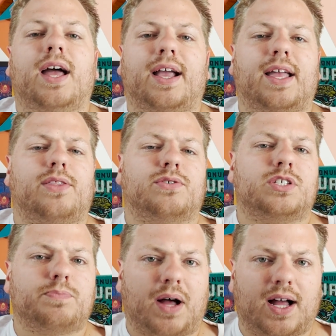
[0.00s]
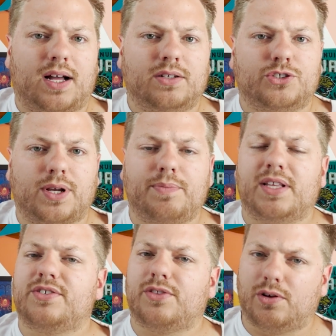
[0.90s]
again, those spa
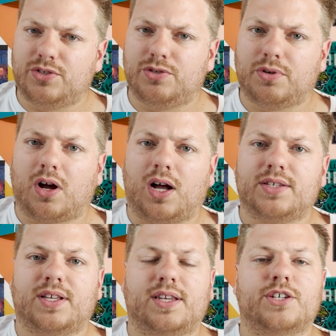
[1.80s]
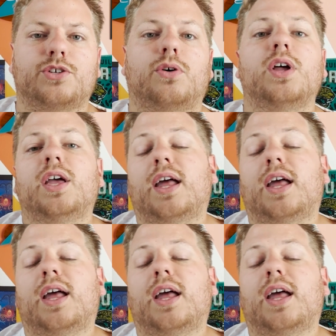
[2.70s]
treatments, those do cost additional.